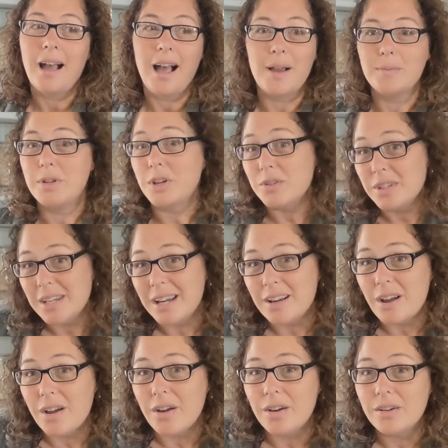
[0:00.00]

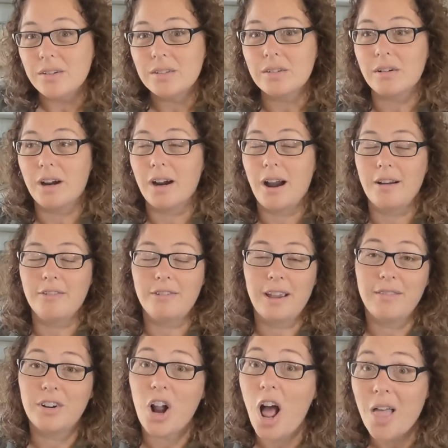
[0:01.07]
Tostitos or our
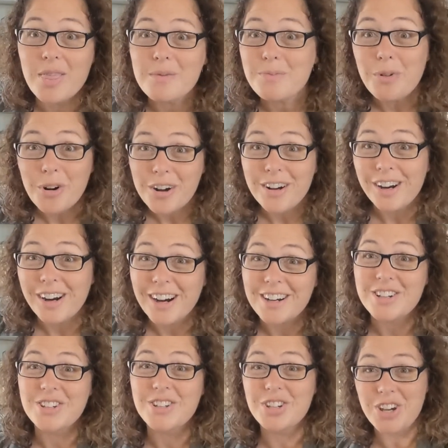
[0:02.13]
favorite On the
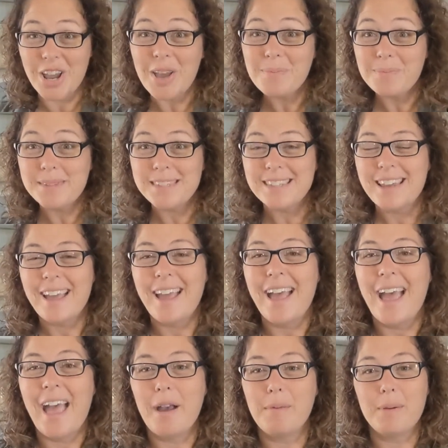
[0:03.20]
Border chips,
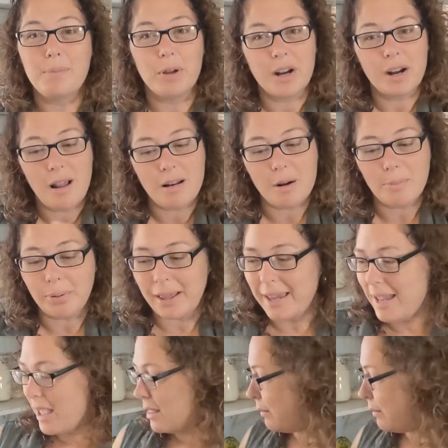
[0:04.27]
and we put it on our plate, and